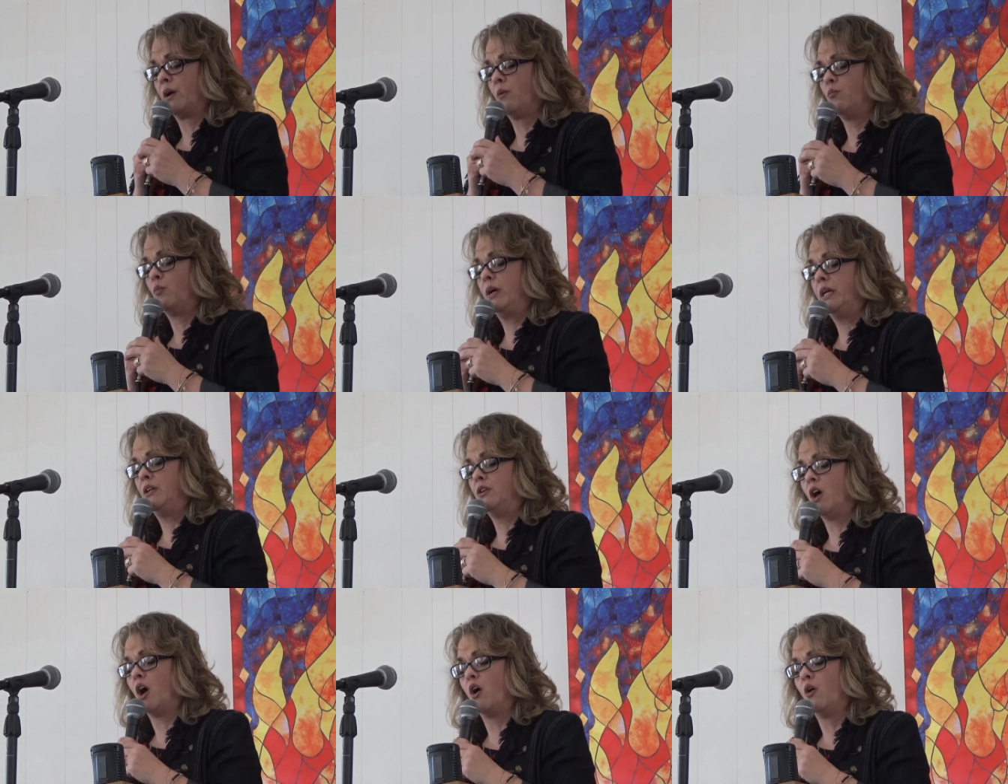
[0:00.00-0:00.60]
And
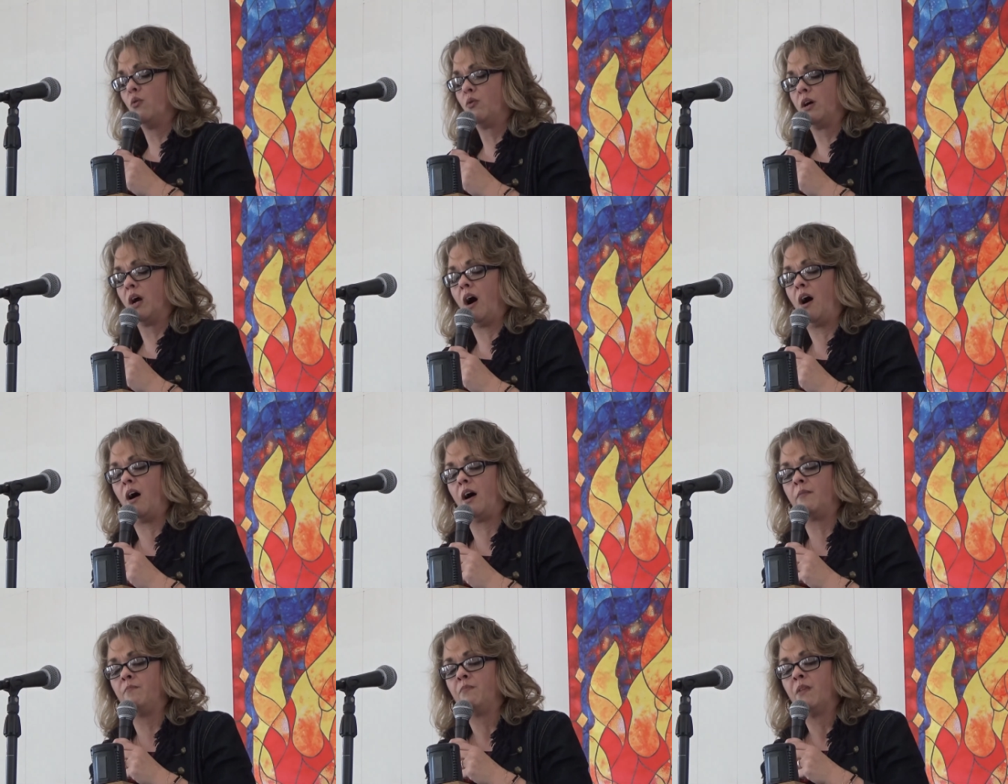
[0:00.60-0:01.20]
we know,
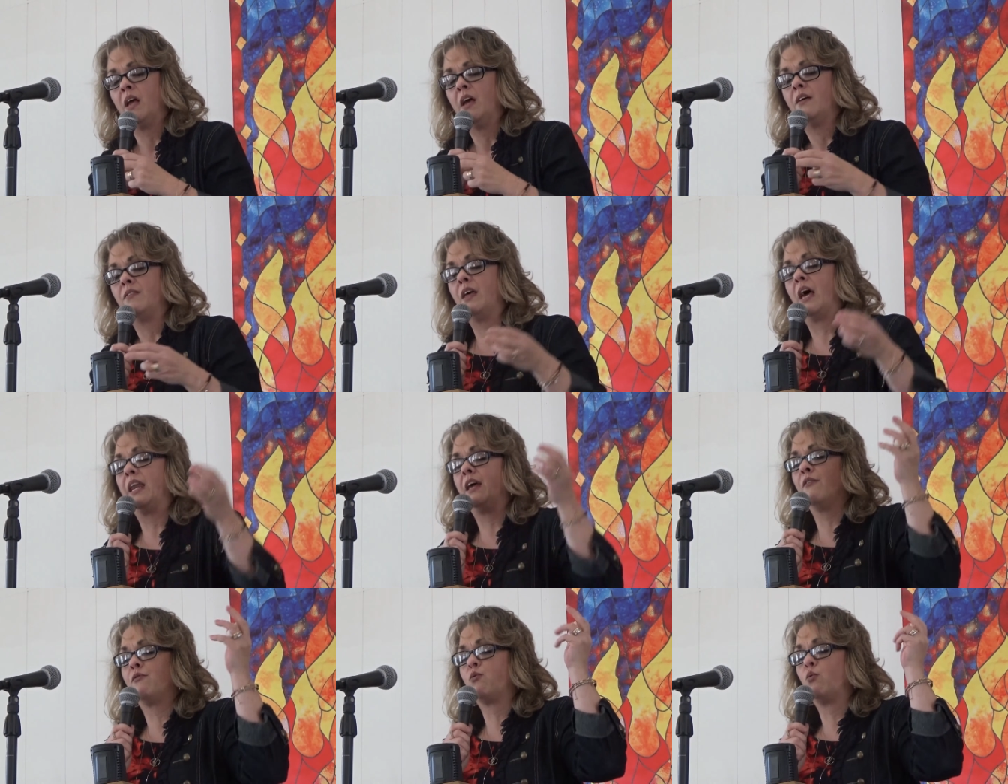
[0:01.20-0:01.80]
God,
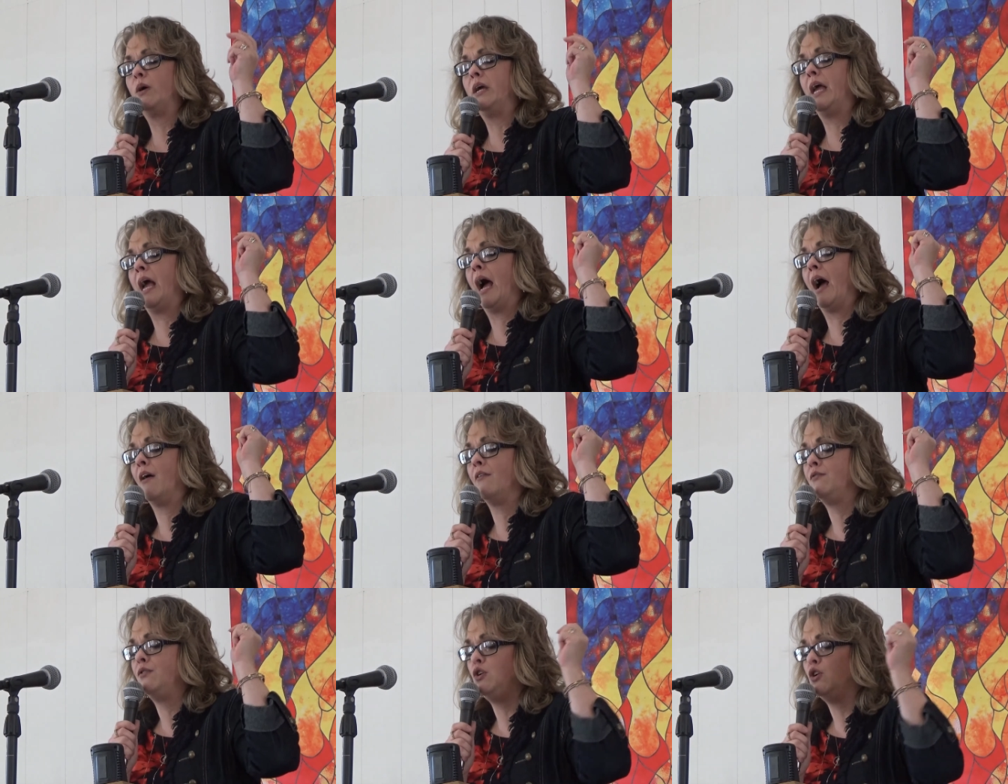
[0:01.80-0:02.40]
that if we
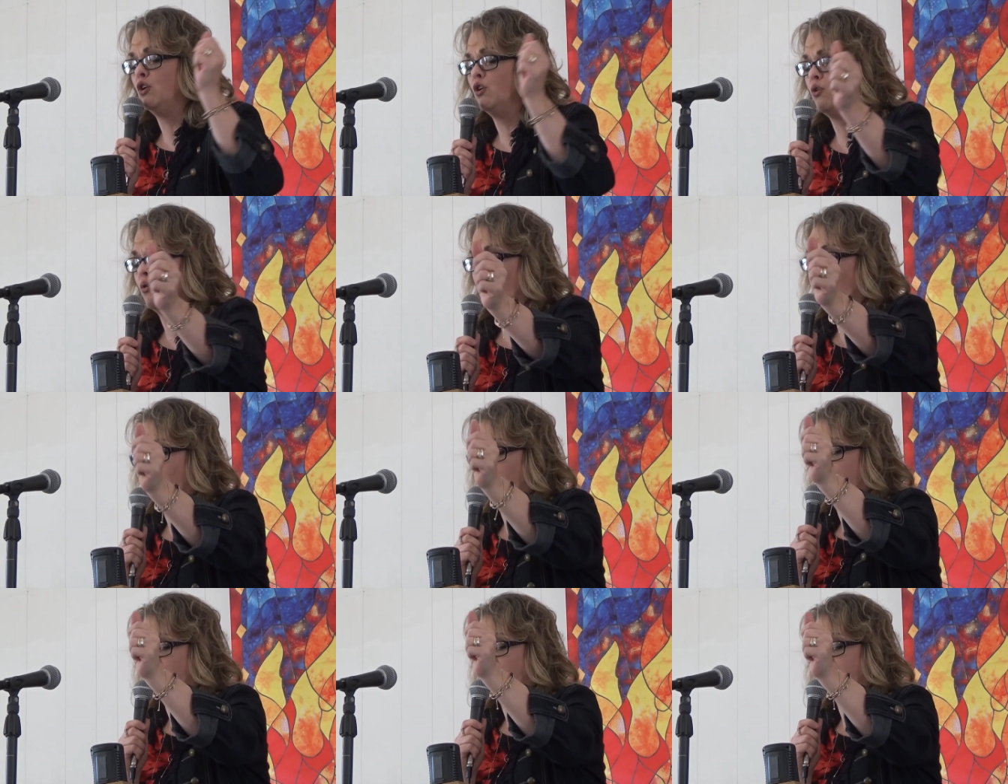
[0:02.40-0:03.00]
have you
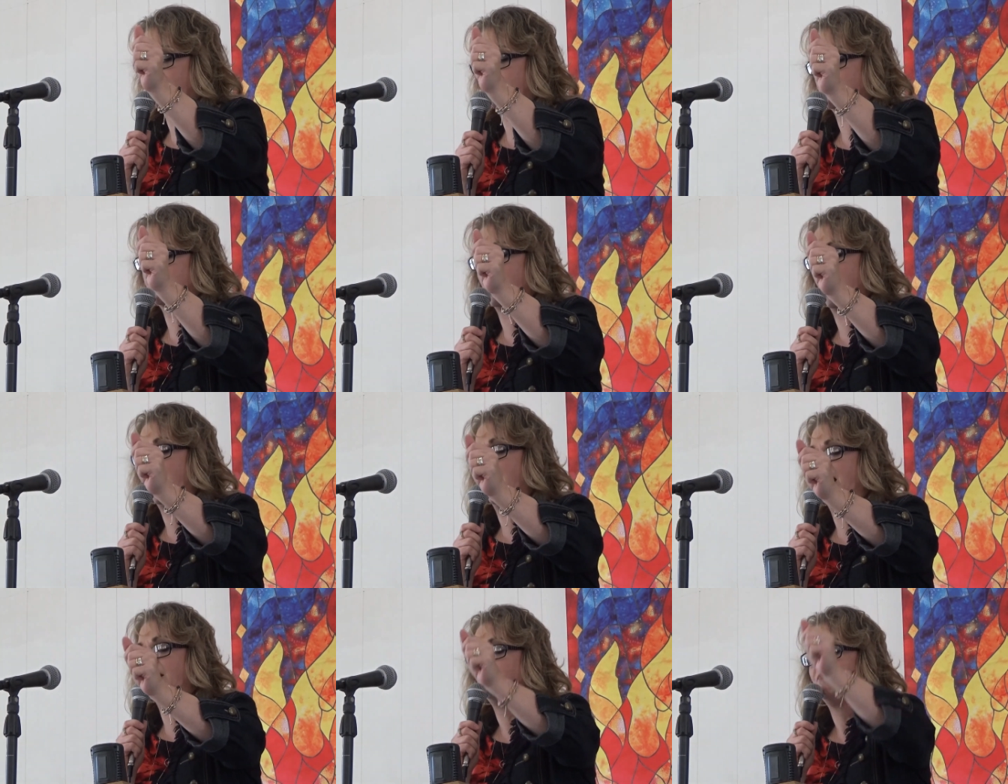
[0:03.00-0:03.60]
on our
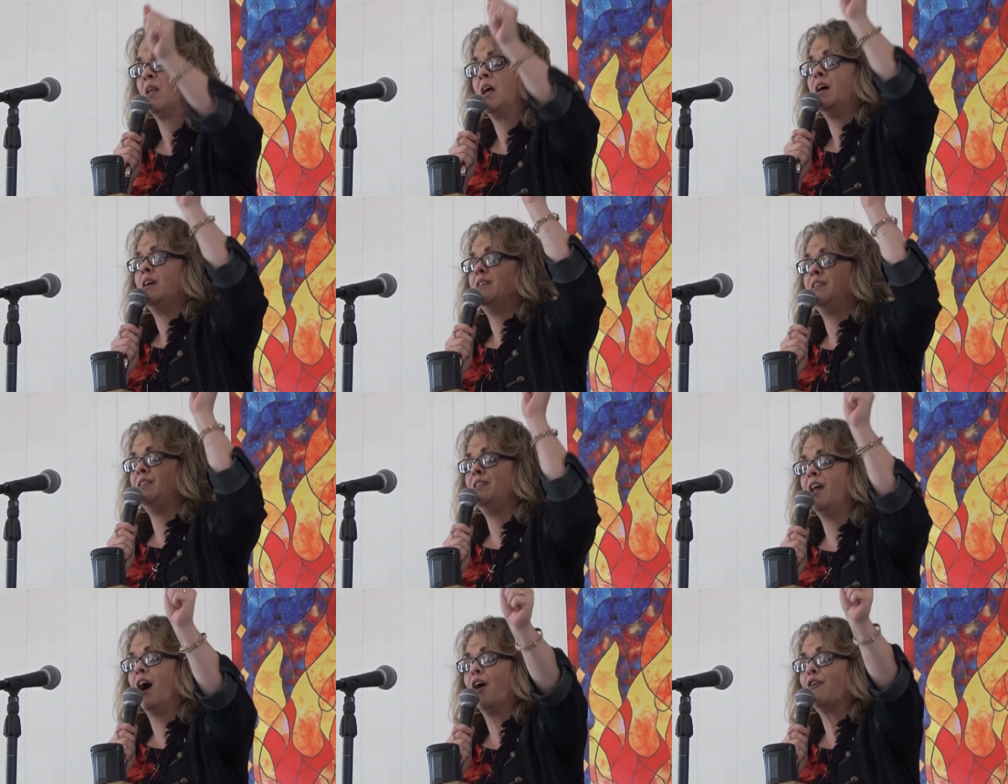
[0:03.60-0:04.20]
side,
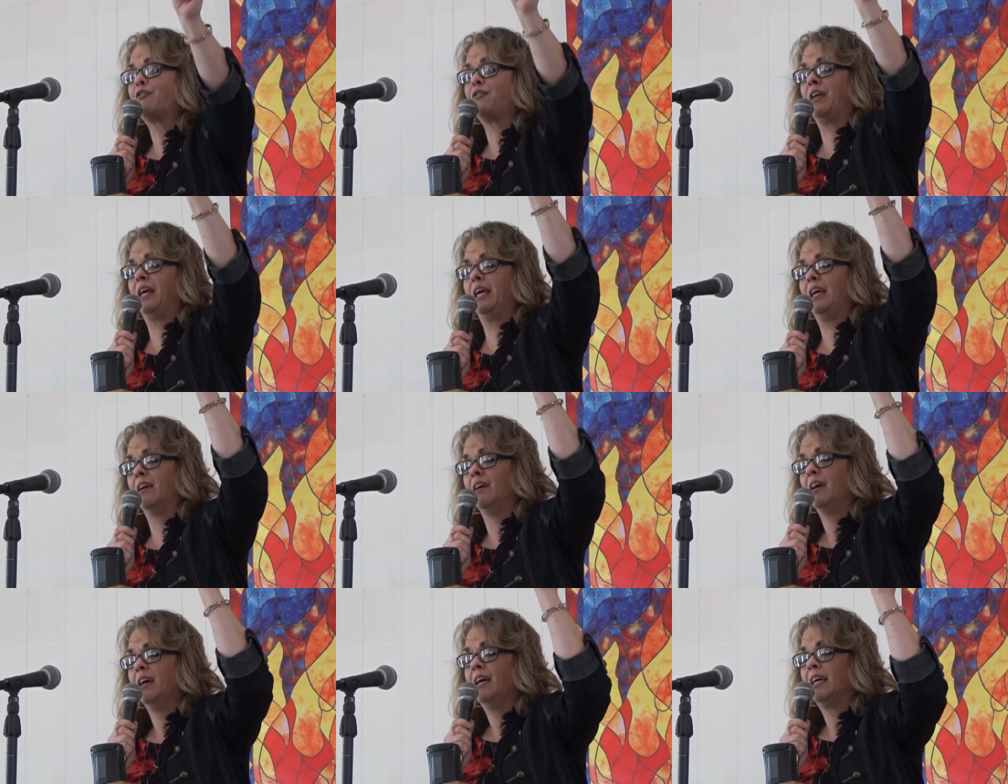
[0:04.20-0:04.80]

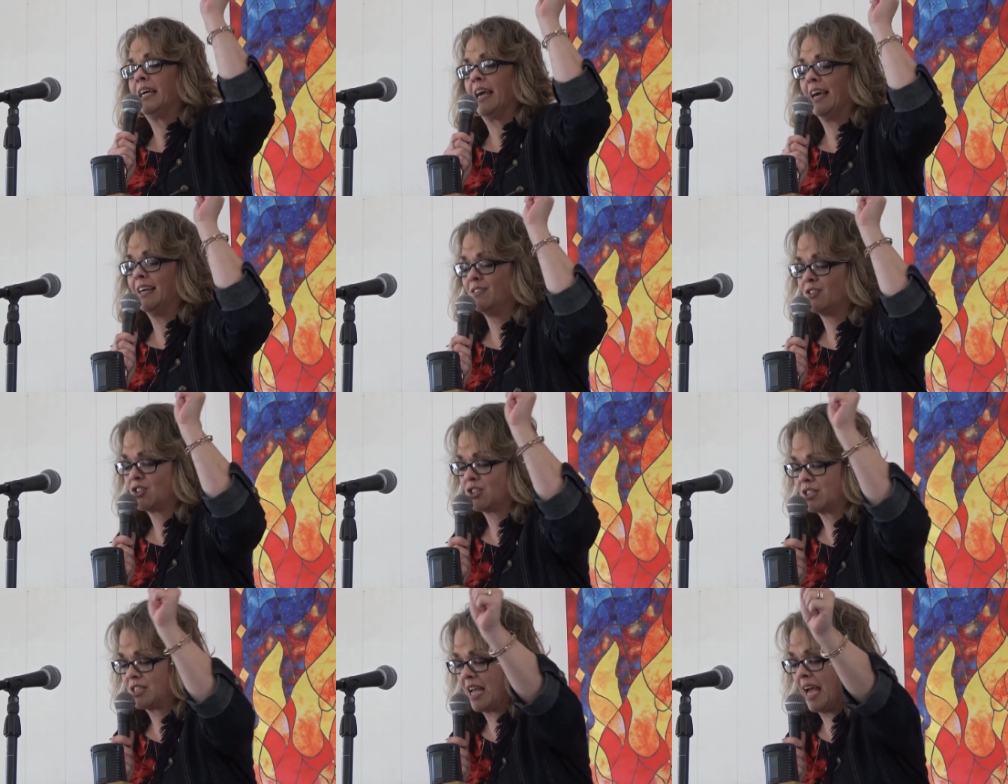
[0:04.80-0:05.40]
nothing can
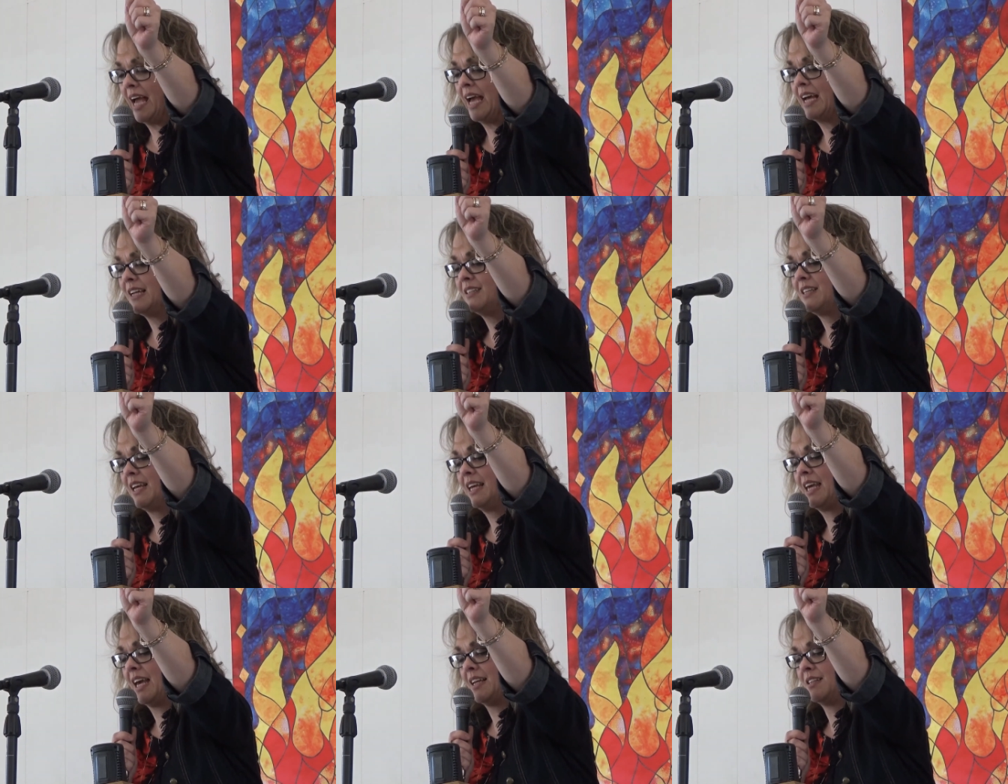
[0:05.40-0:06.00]
stand
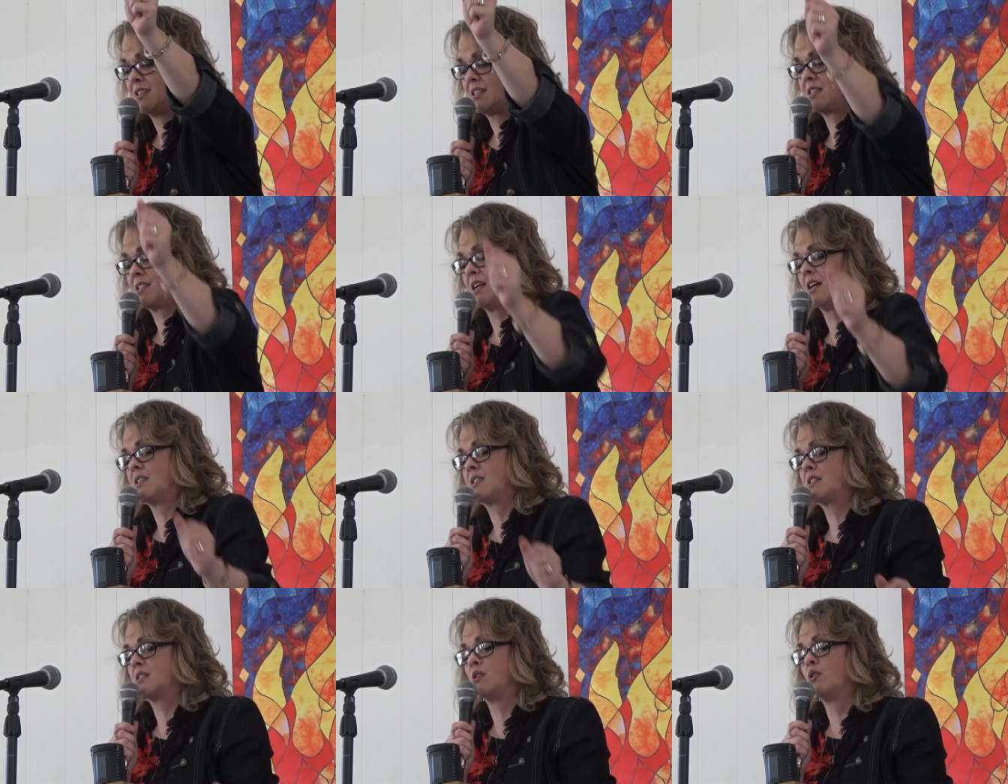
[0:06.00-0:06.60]
against
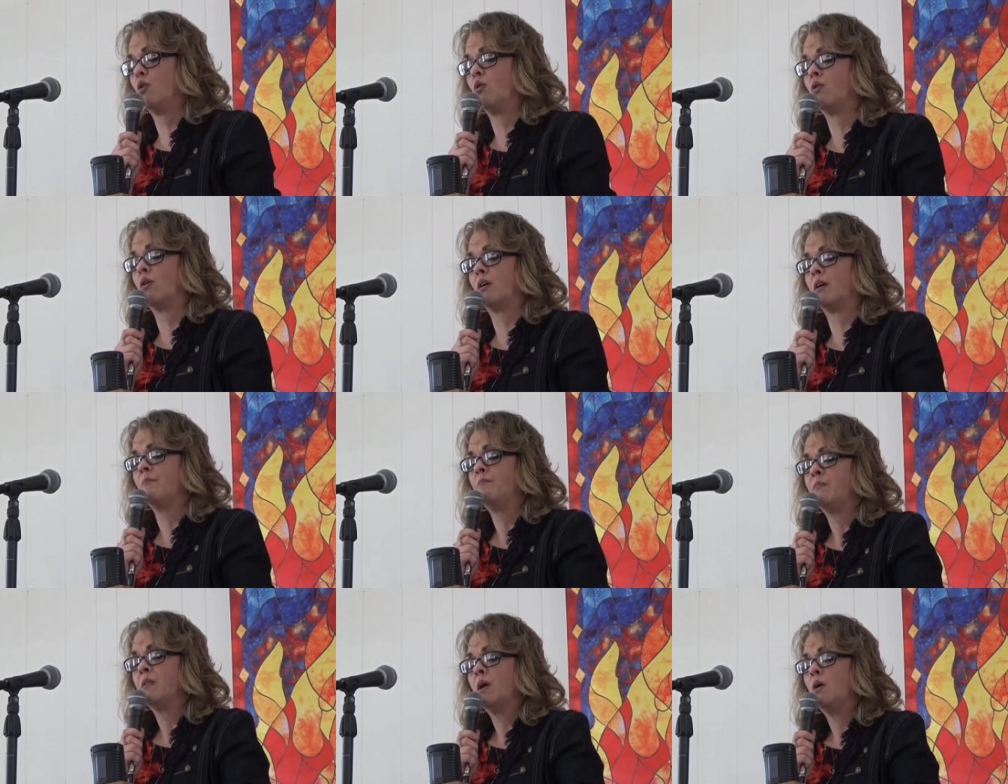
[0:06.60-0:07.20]
us,
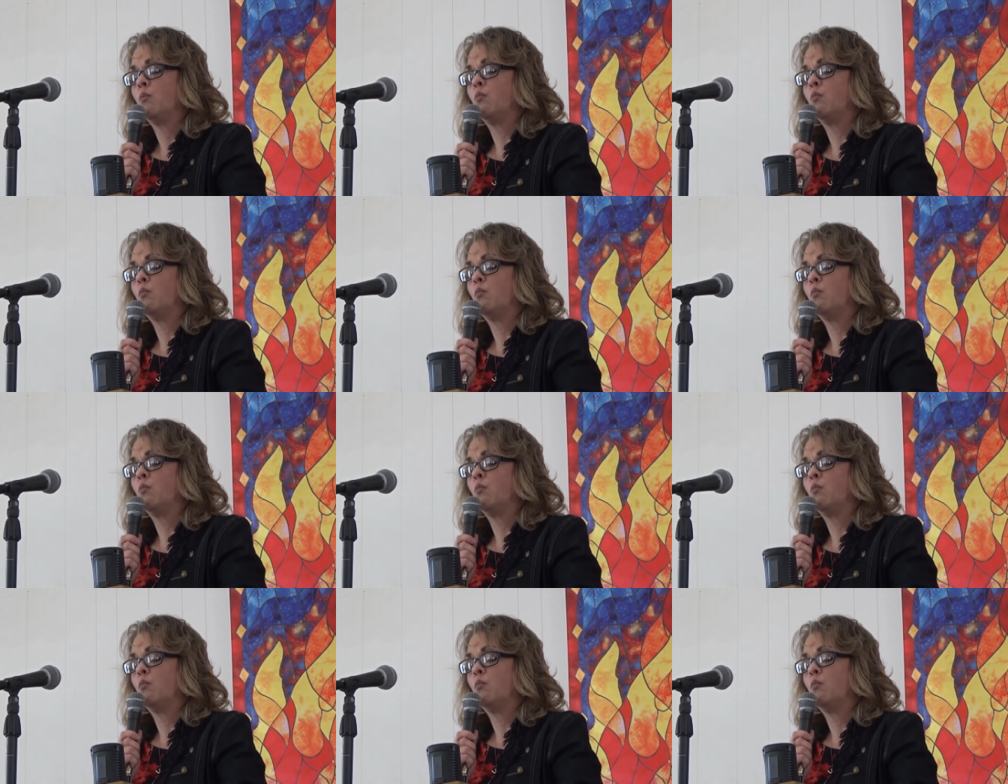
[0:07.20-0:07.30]
Lord.